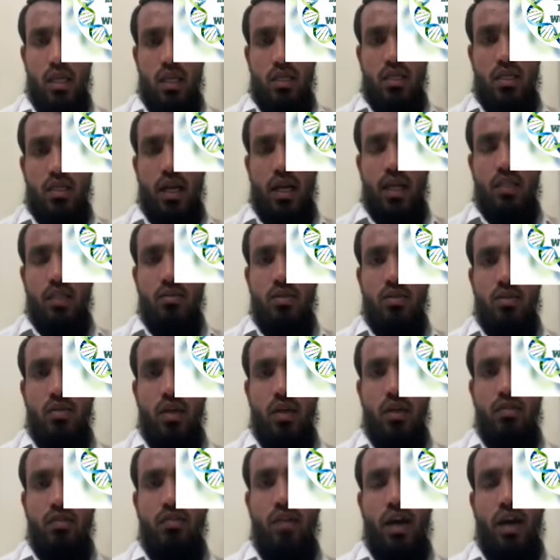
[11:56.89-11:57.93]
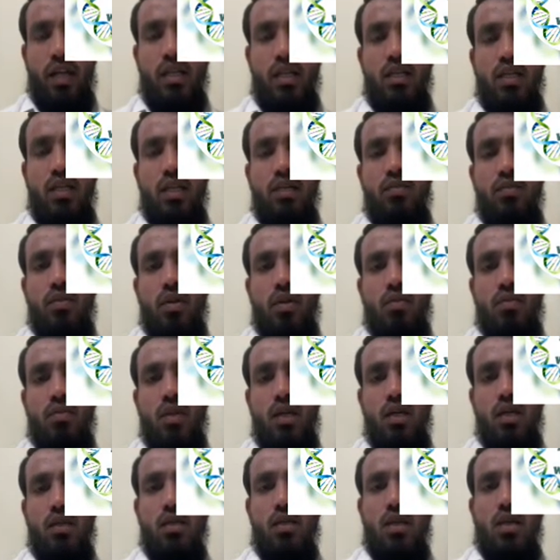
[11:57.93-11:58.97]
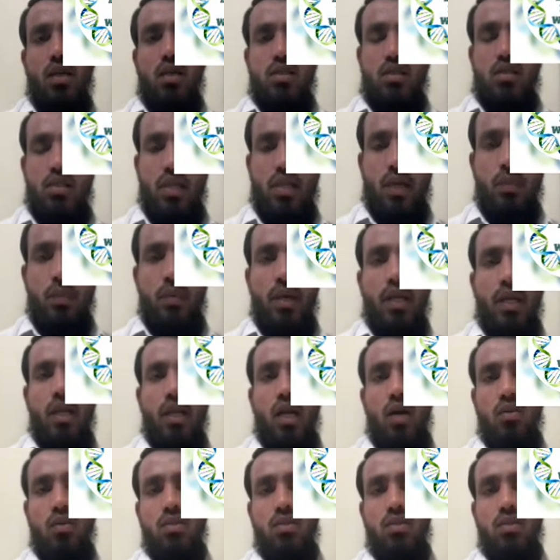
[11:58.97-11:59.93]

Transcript: Slice means very fine cut from the stem, and now